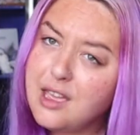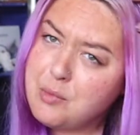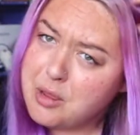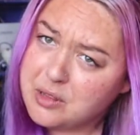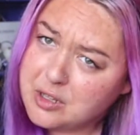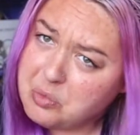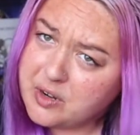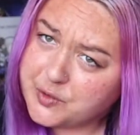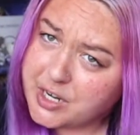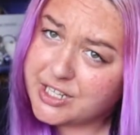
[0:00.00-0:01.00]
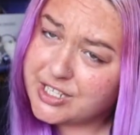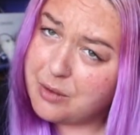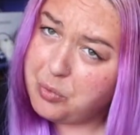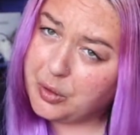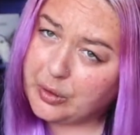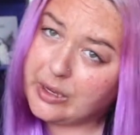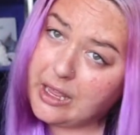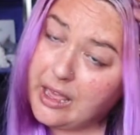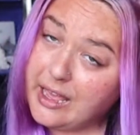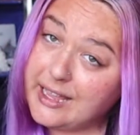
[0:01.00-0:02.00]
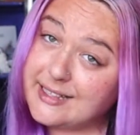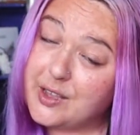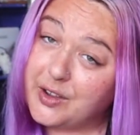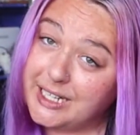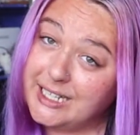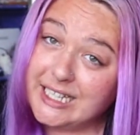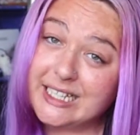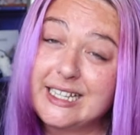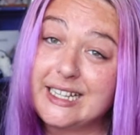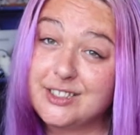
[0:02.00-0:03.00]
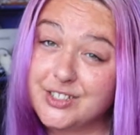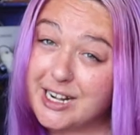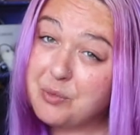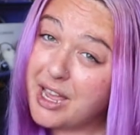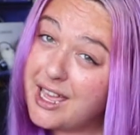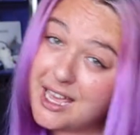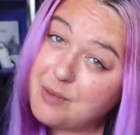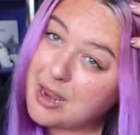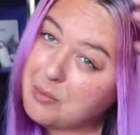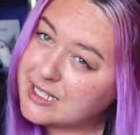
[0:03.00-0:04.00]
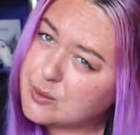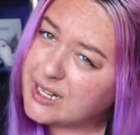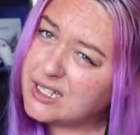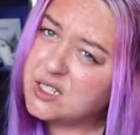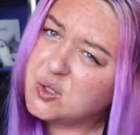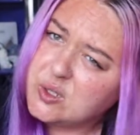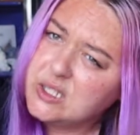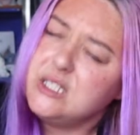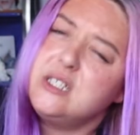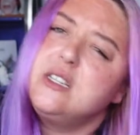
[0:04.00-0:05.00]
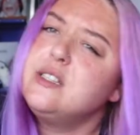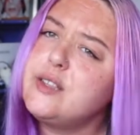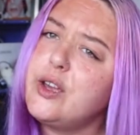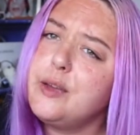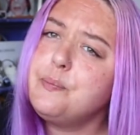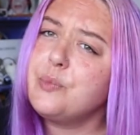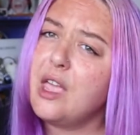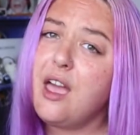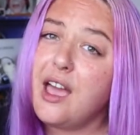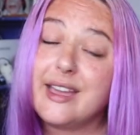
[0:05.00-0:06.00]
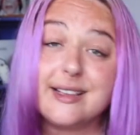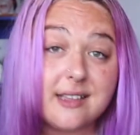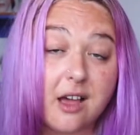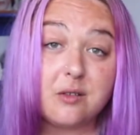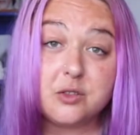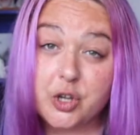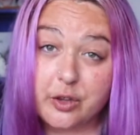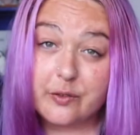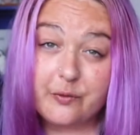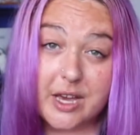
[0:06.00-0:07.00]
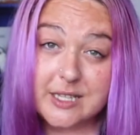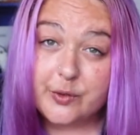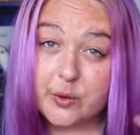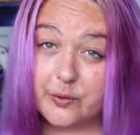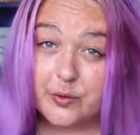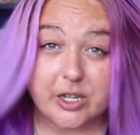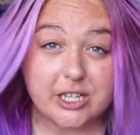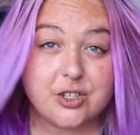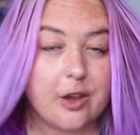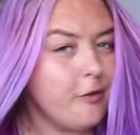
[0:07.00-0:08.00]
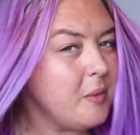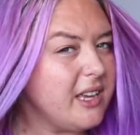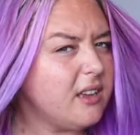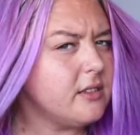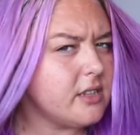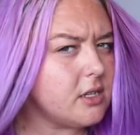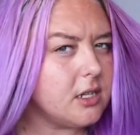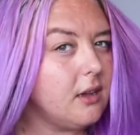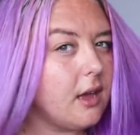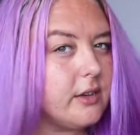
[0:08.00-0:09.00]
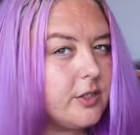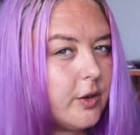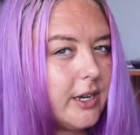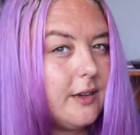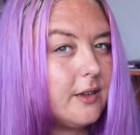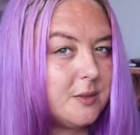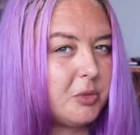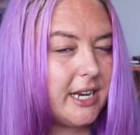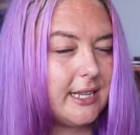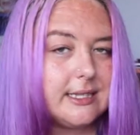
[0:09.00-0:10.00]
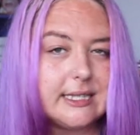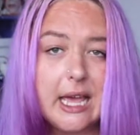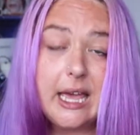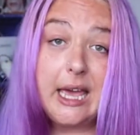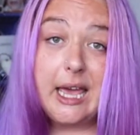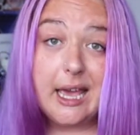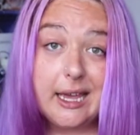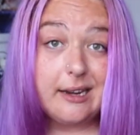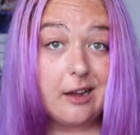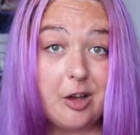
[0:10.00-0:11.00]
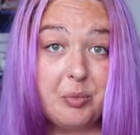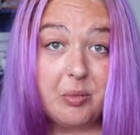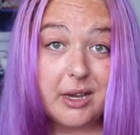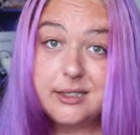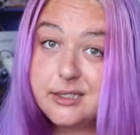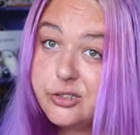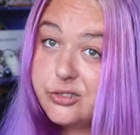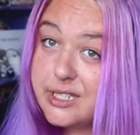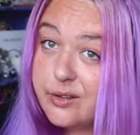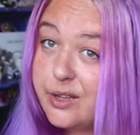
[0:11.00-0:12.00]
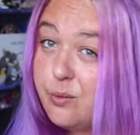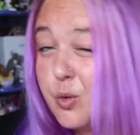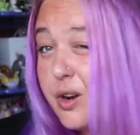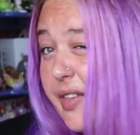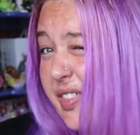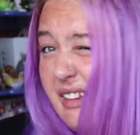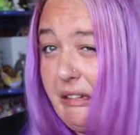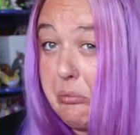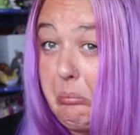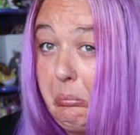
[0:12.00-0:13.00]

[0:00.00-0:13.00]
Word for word: and maybe a little bit of dry shampoo it's hot in here and straightening my hair made me sweat a little. So I guess I'll show you the fast forward footage of me searching and destroying split ends and I'll be back to tell you what I think.